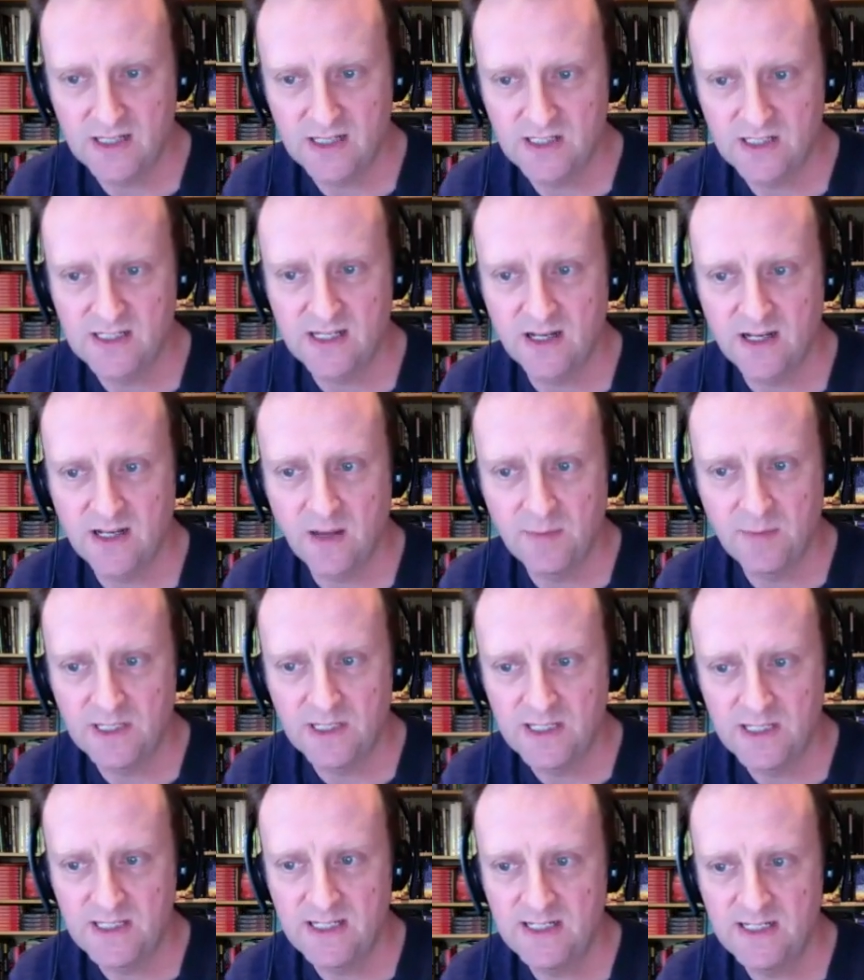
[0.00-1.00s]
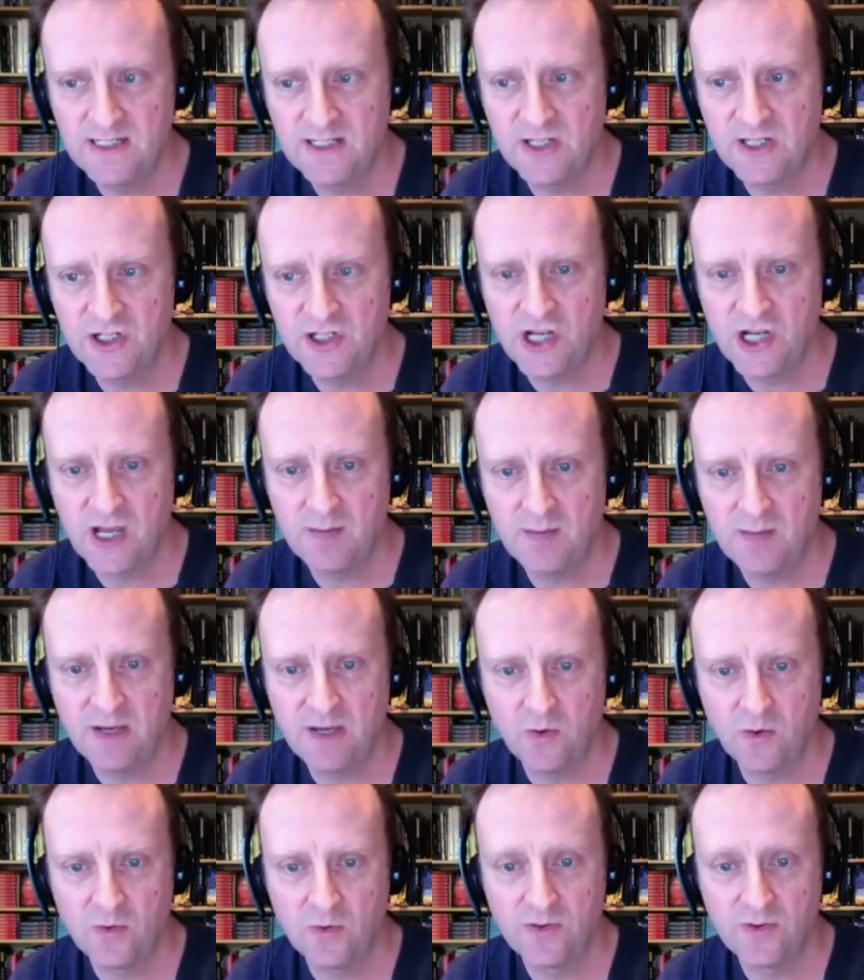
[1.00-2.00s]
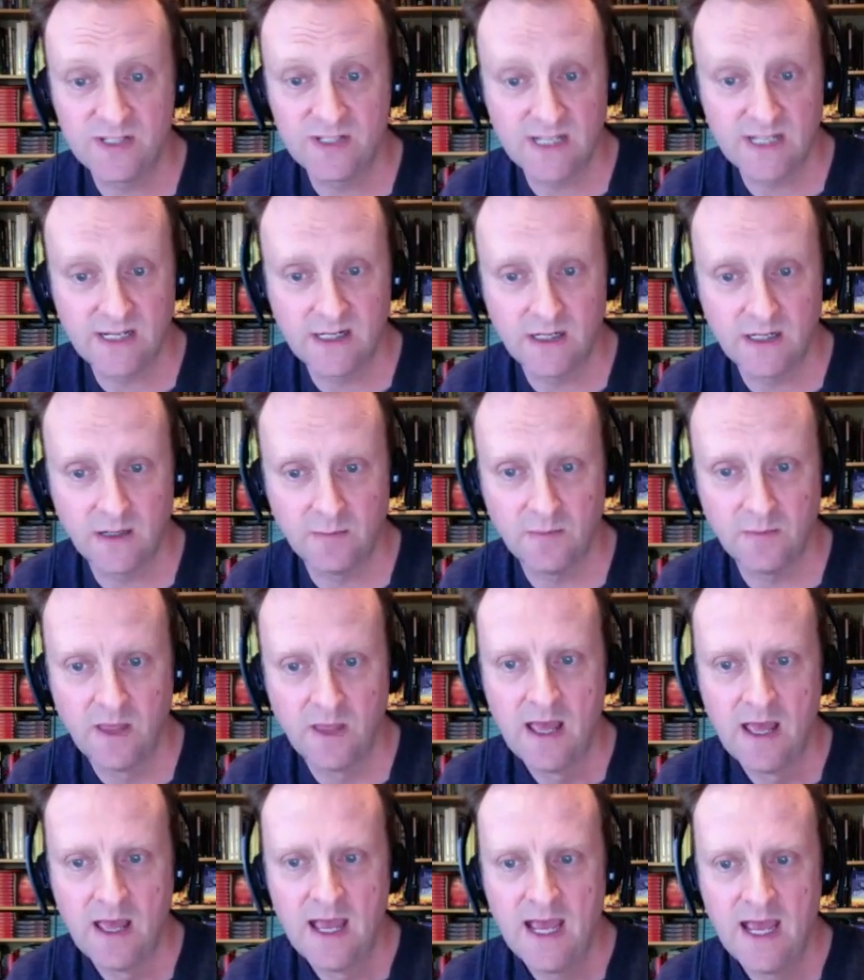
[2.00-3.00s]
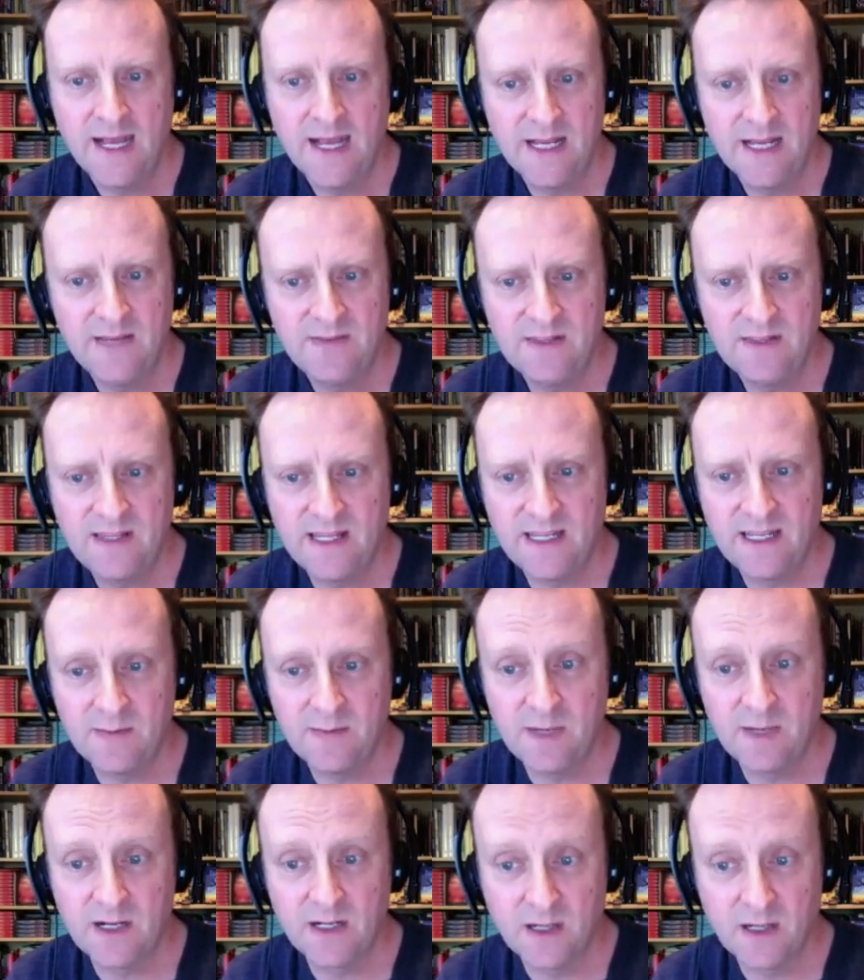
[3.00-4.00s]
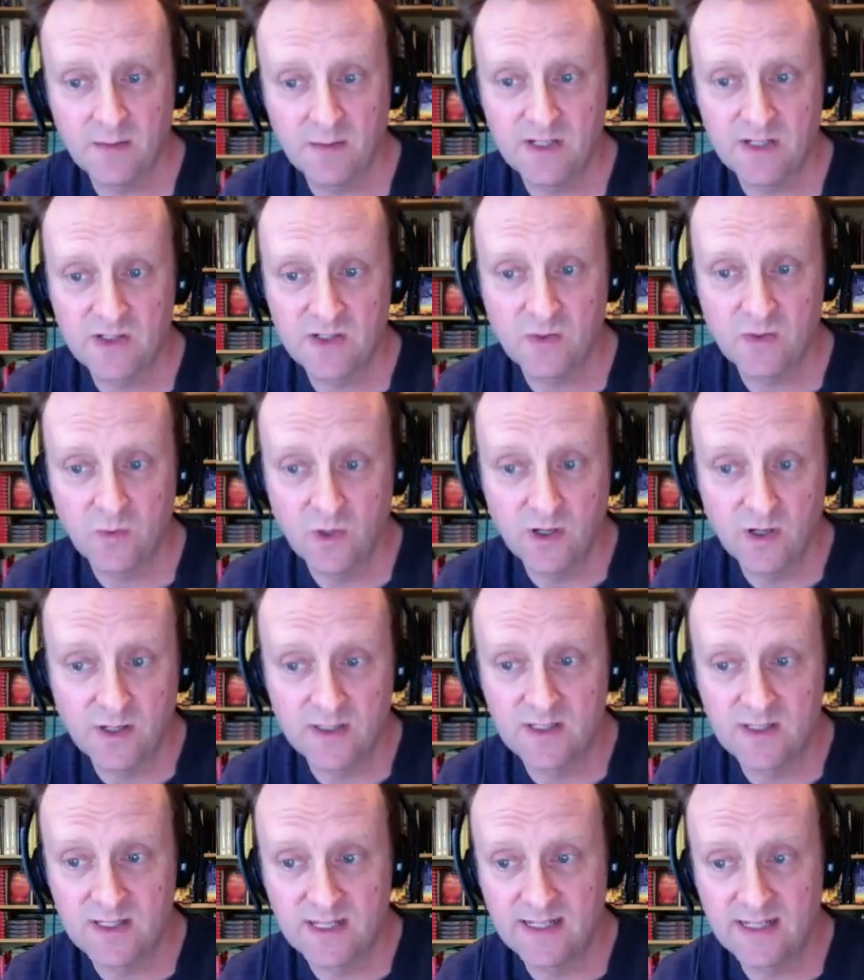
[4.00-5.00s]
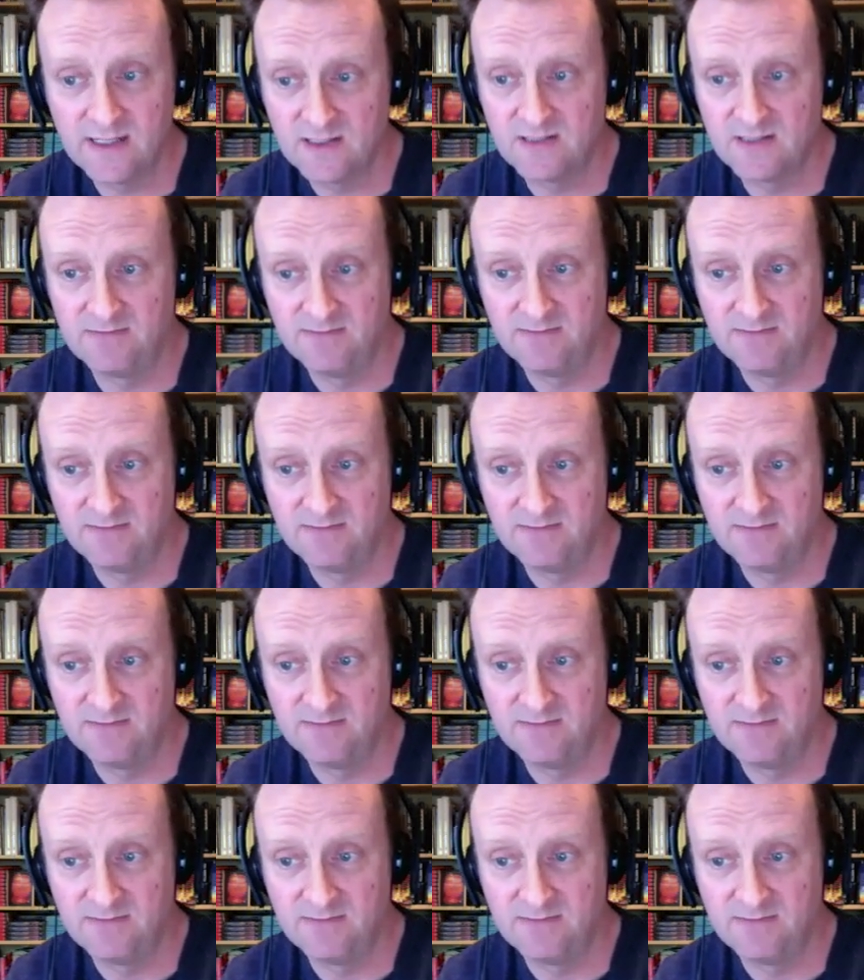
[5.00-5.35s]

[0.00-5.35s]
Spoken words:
She said, I've been listening to the chat about authors' income and even thinking about going back to work as things,